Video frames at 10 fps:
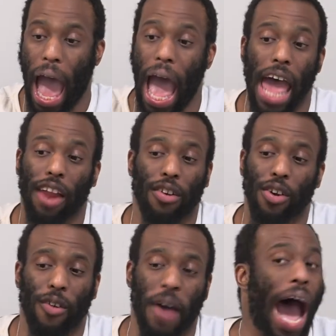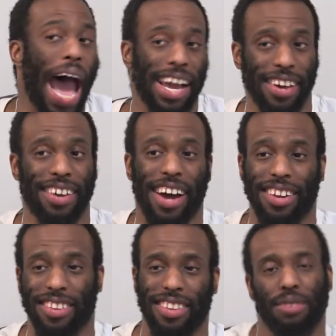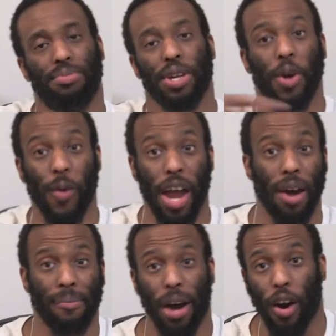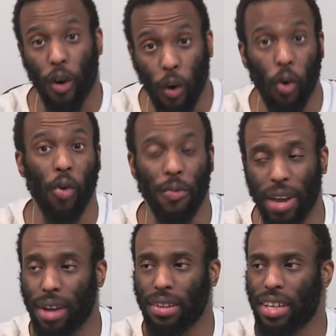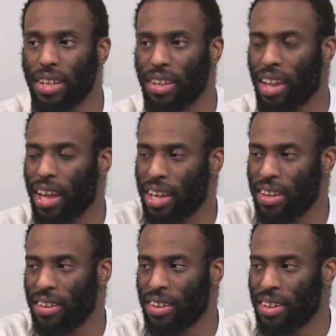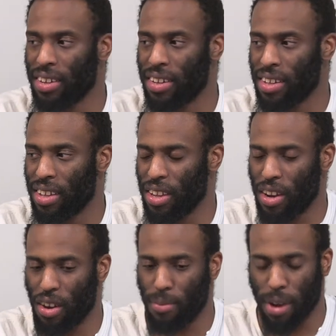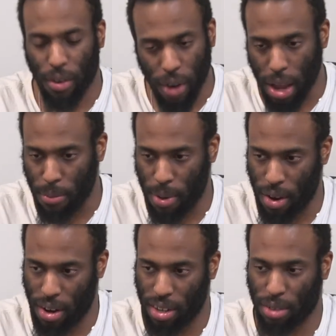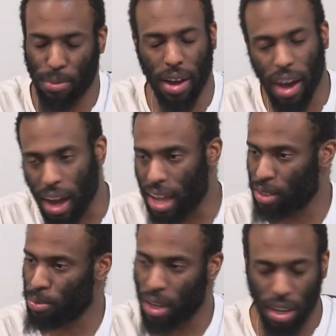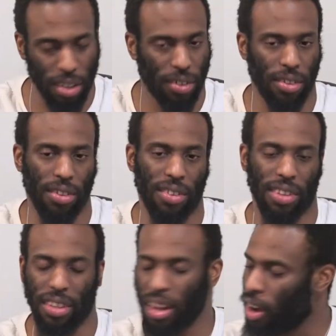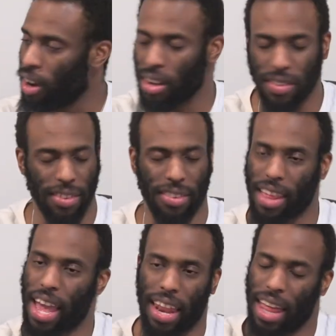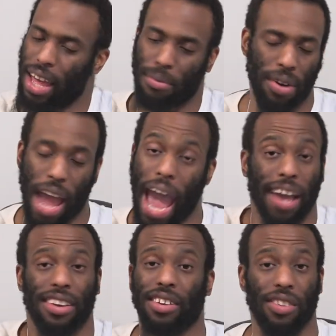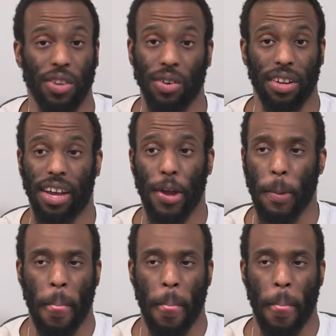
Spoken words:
I don't know if I could consciously be around my whole family, like, you know, my grandparents, my aunts, my uncles, and all this and that. Like, bro, I couldn't do that.